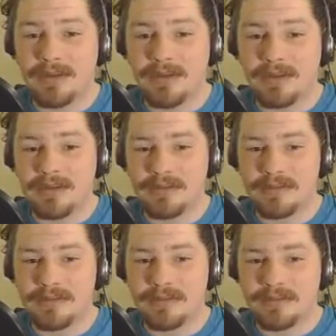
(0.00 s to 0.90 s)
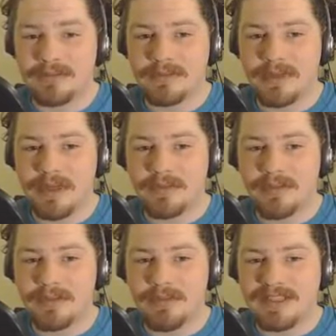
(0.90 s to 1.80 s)
of your all
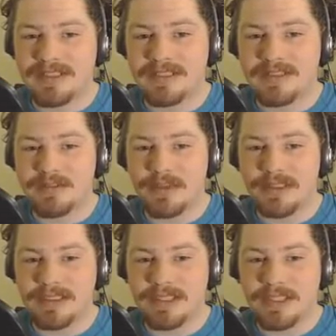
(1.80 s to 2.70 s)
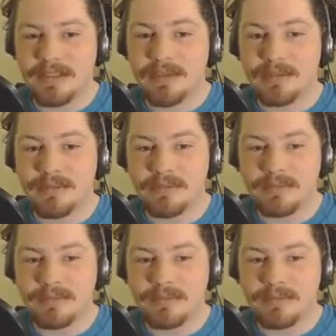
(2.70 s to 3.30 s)
of your residents want to eat you?